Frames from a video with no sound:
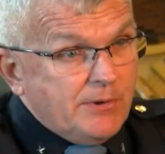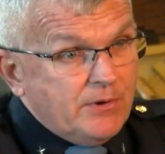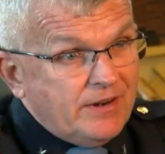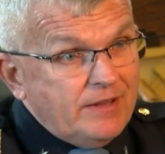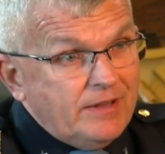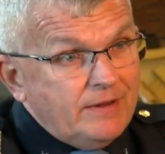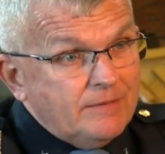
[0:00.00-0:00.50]
our
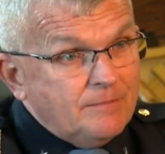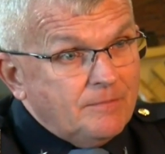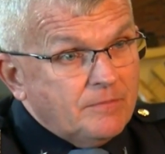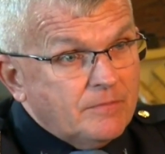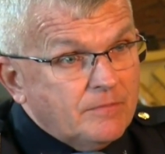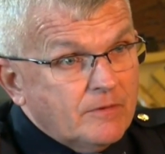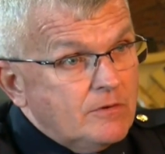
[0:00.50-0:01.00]
citizens or in
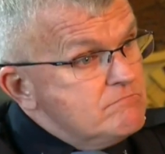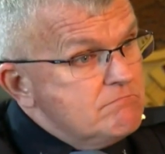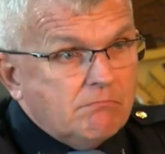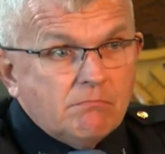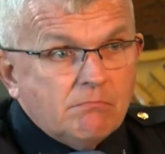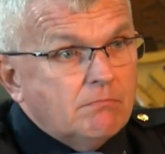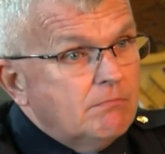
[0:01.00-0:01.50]
a
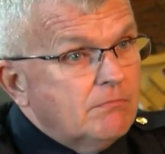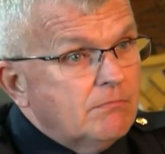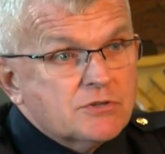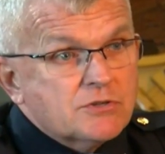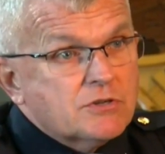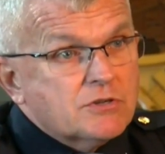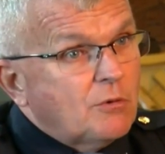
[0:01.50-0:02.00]
community,
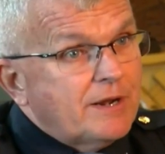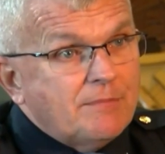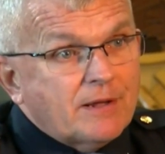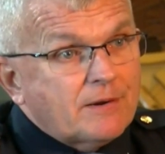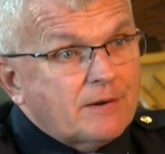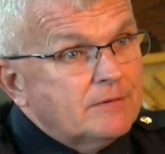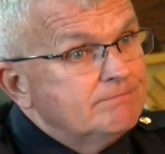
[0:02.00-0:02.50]

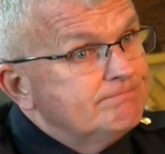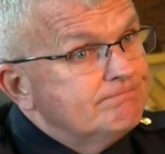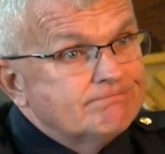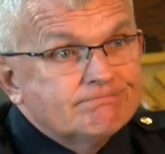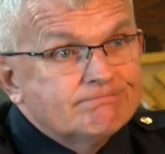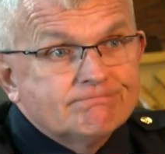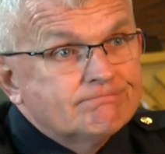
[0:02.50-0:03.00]
there's
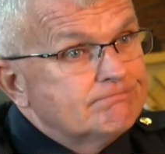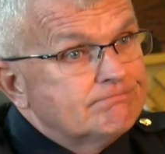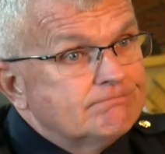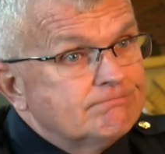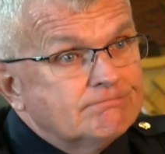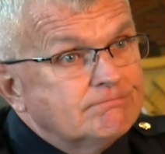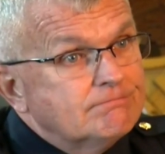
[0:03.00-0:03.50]
nobody
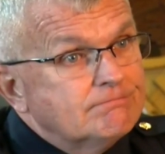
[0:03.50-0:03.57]
better.